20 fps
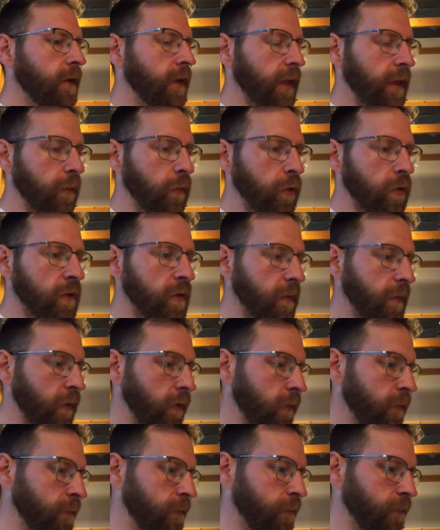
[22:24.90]
Get the bus about
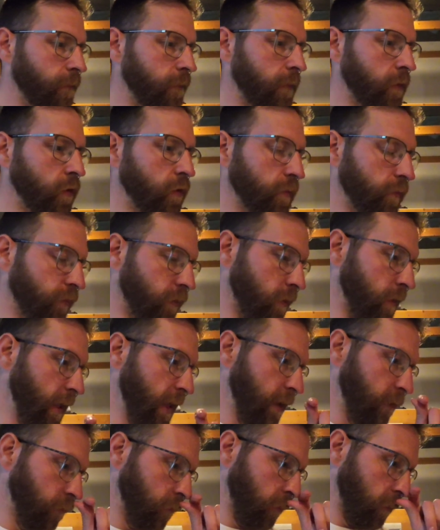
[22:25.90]
just before
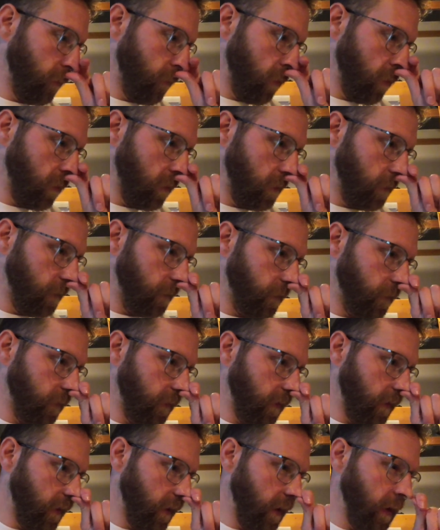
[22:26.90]
11 tomorrow,
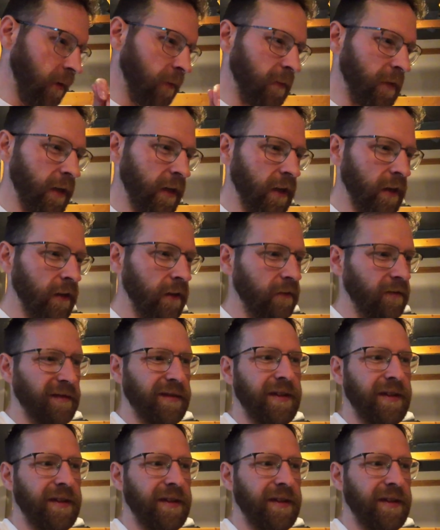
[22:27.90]
and I'm there